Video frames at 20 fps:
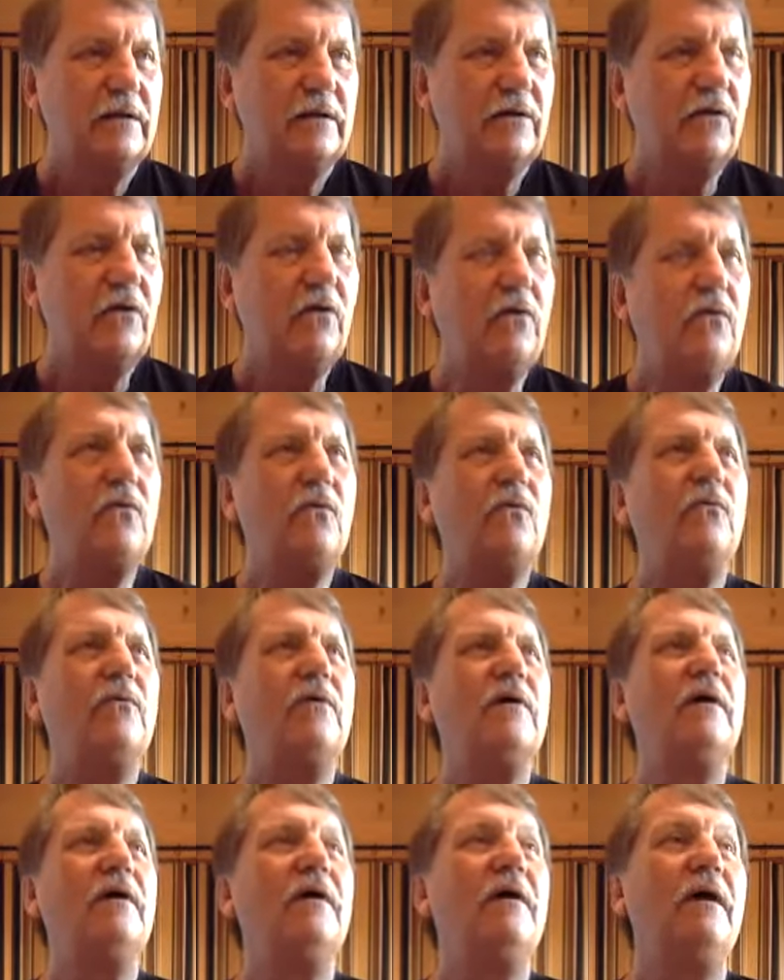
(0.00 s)
oh,
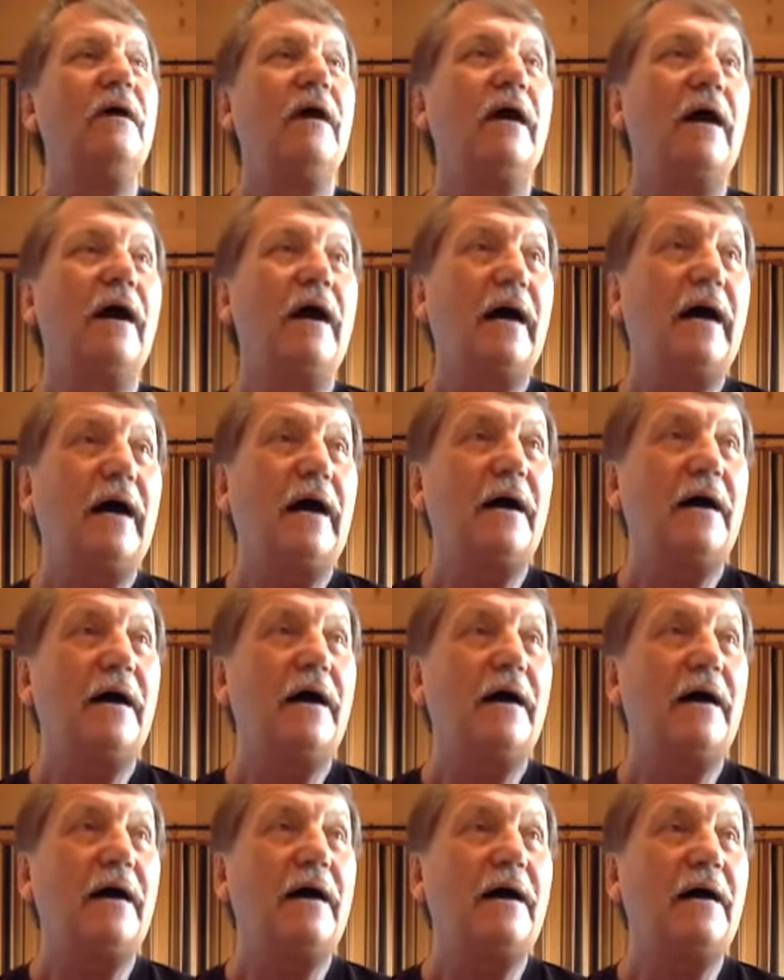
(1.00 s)

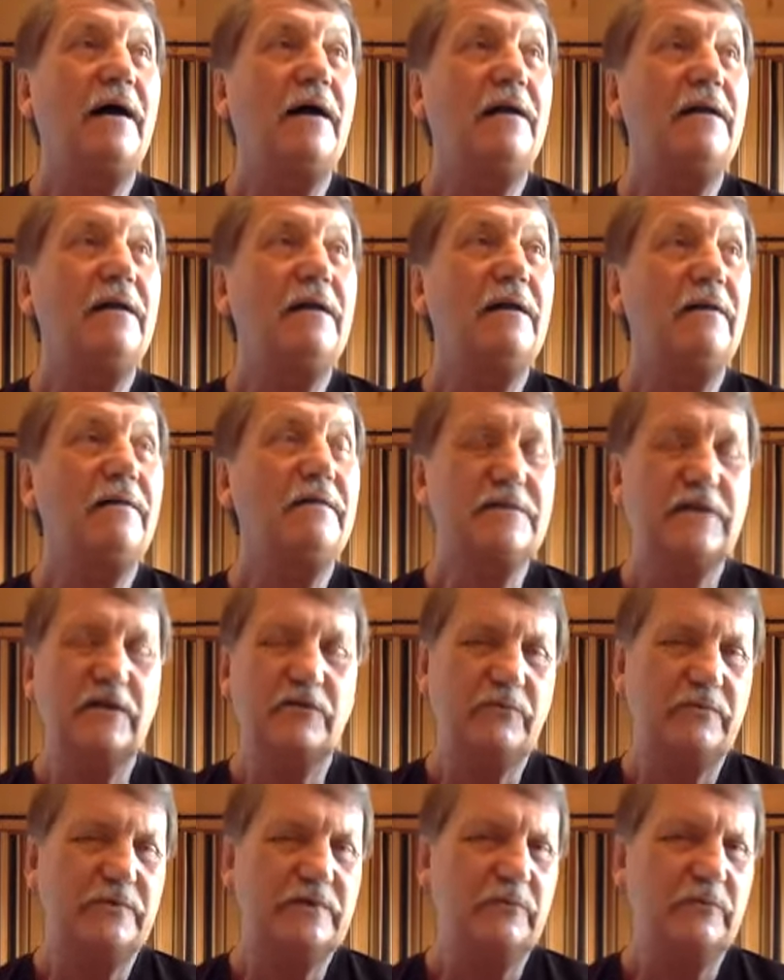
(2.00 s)
another
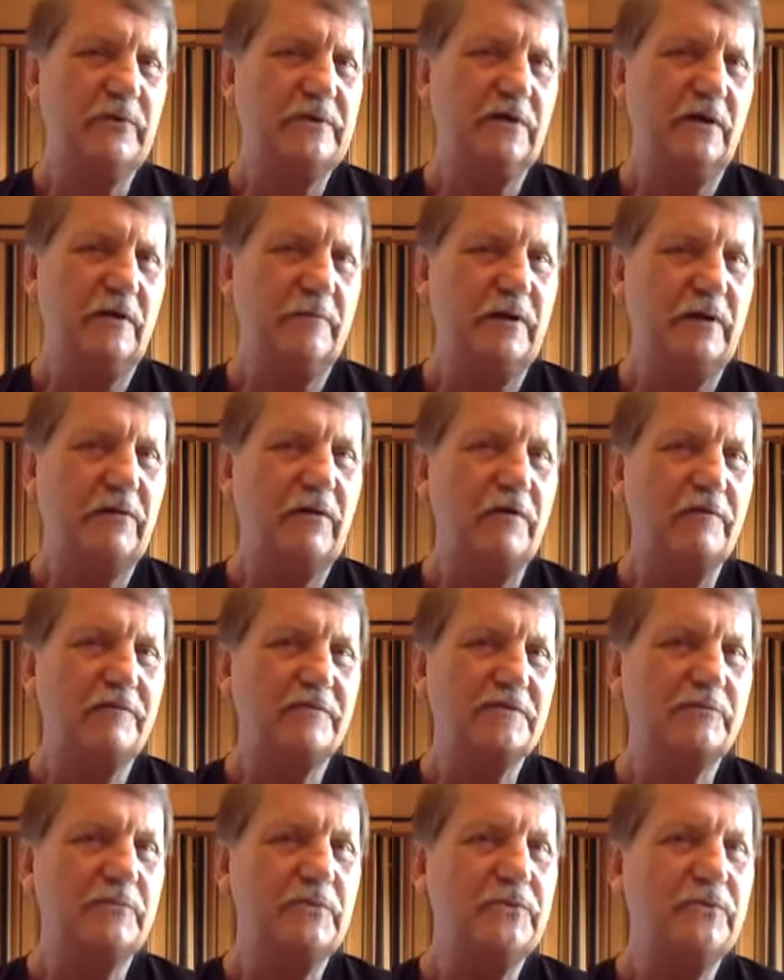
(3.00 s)
did we talk about
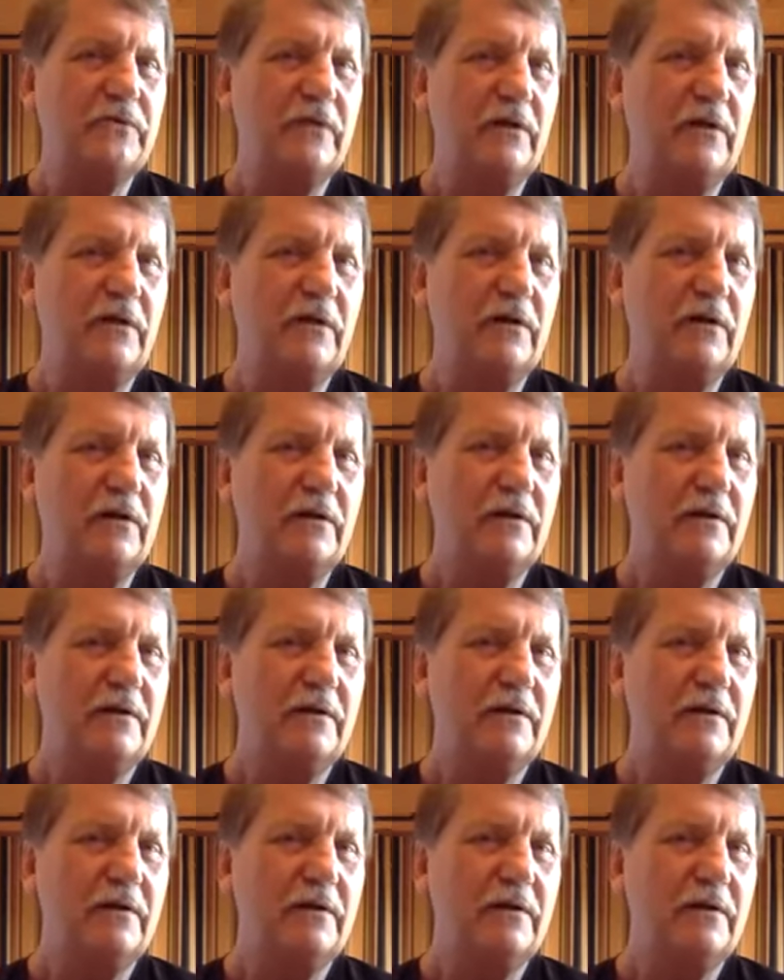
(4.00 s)
Harvest Moon at all?